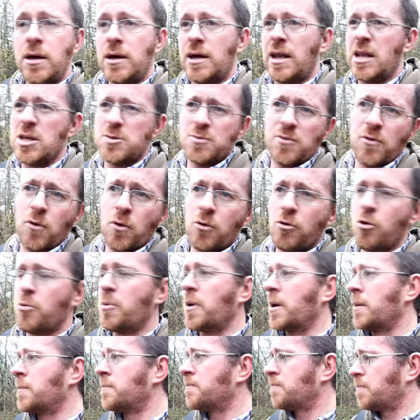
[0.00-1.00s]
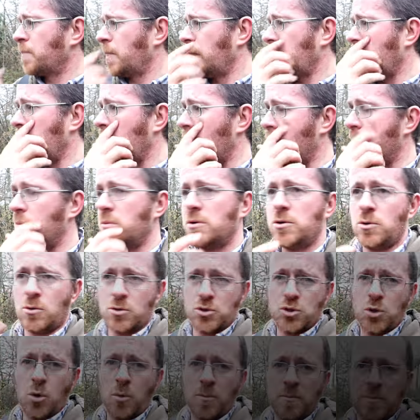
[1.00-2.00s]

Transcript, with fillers: at least before grouping. Um, not sure.